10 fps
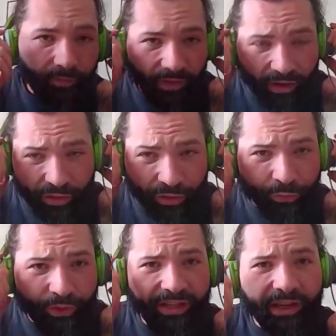the
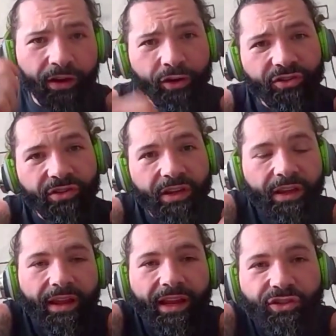3 years
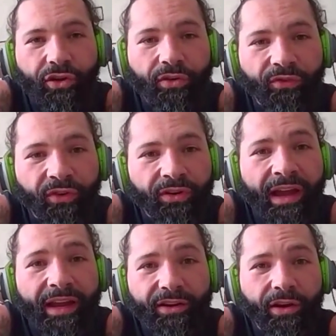it took for
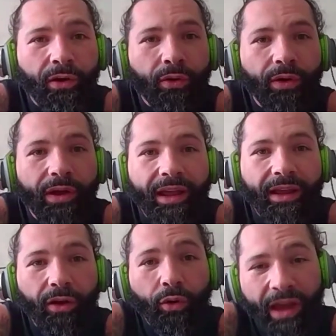Naito and
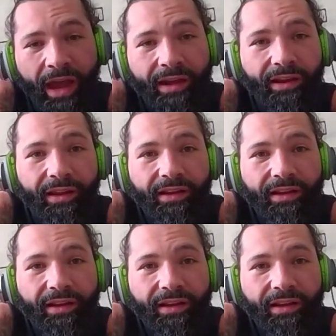Okada